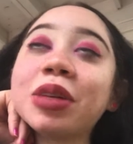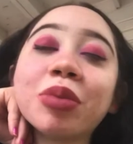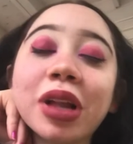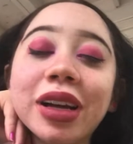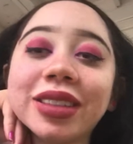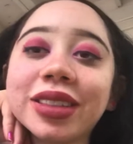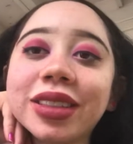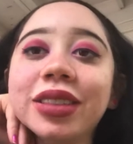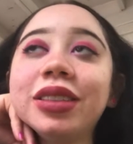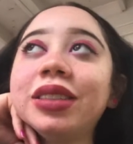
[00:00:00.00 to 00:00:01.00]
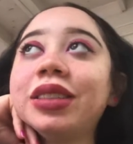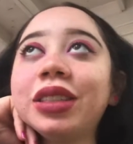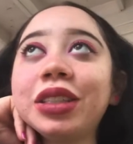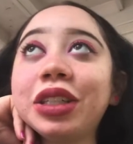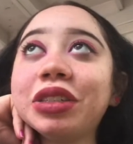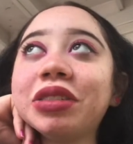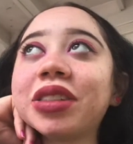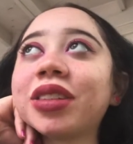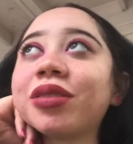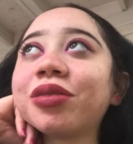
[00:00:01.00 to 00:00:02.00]
plus
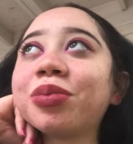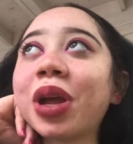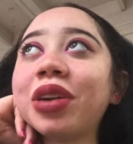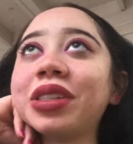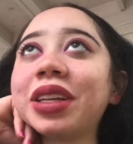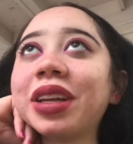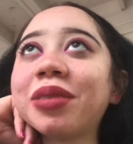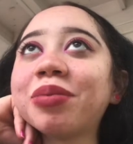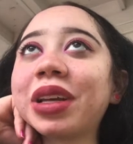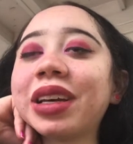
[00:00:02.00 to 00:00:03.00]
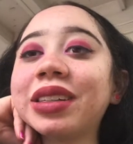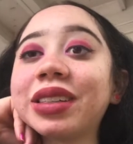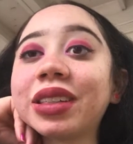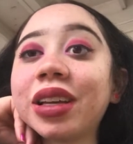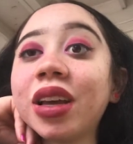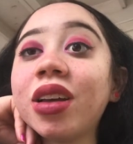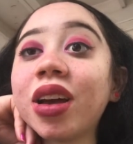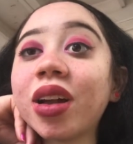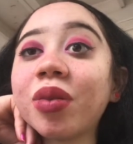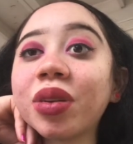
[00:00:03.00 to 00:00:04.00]
years of parenting, because
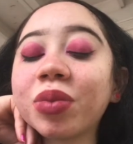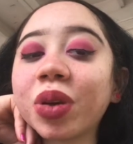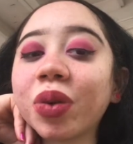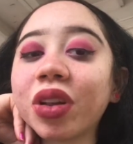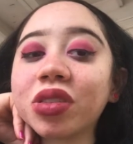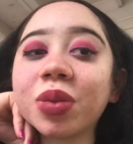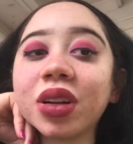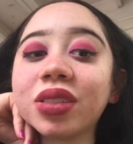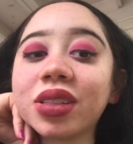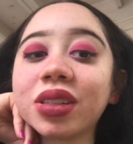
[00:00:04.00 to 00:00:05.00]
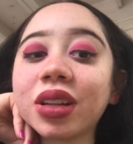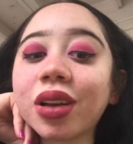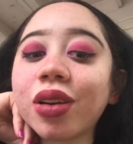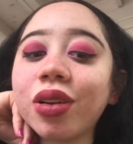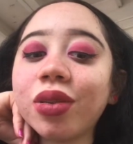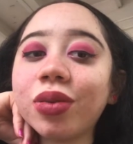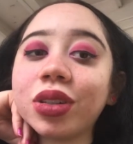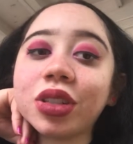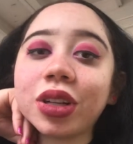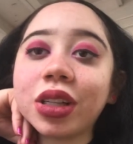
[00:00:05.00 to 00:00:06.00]
I don't want to be one of those parents that like, oh,
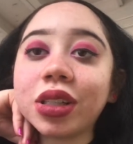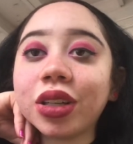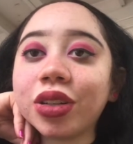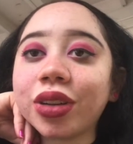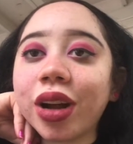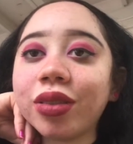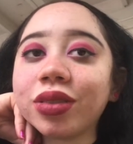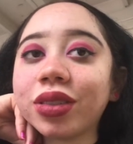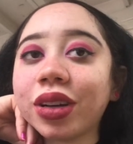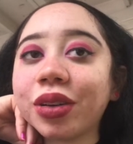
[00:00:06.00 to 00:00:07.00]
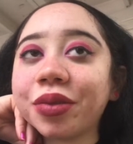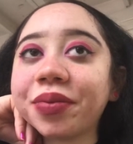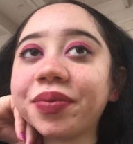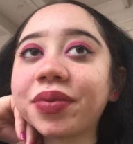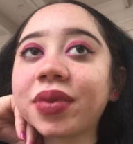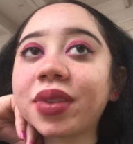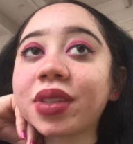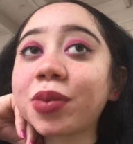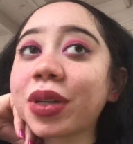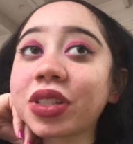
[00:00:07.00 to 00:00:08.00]
once you're 18 you're out, you know,
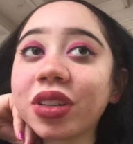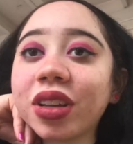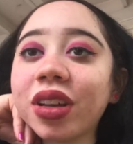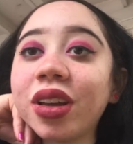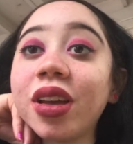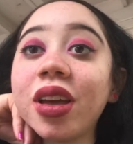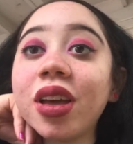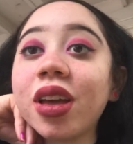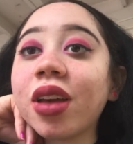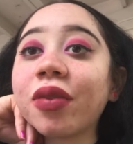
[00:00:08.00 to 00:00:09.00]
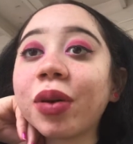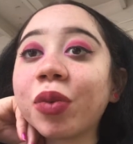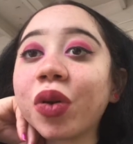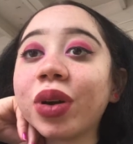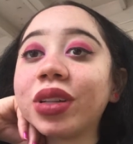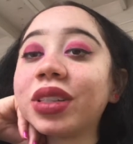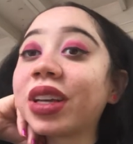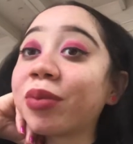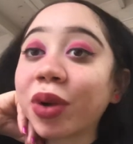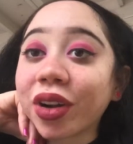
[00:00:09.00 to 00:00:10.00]
especially if I'm going to
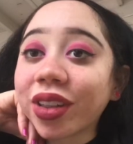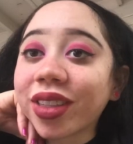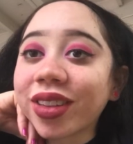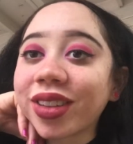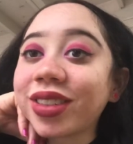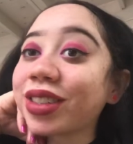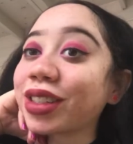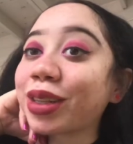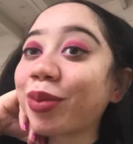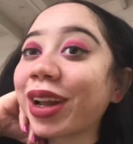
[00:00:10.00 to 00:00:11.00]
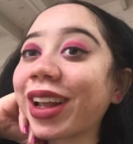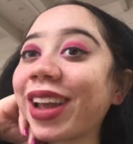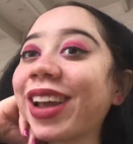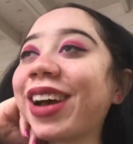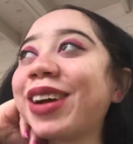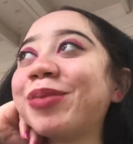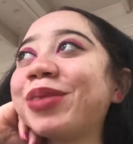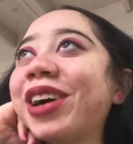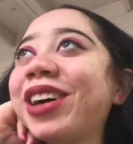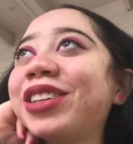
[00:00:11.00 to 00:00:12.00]
give birth to somebody.
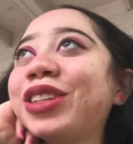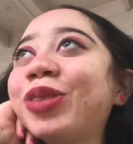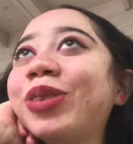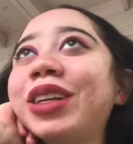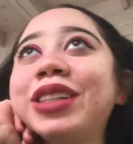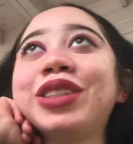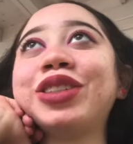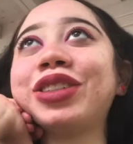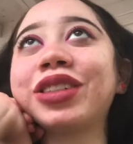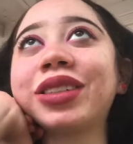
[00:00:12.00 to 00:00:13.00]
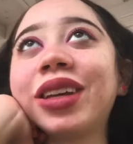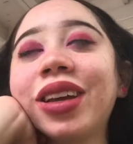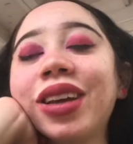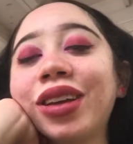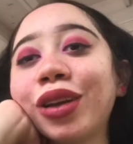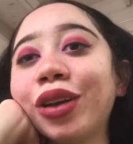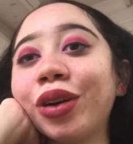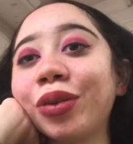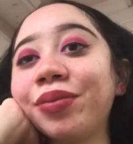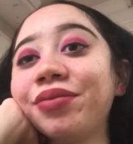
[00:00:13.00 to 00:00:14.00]
I'm not going to just, you
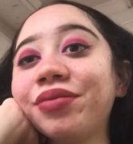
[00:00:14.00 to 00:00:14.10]
know,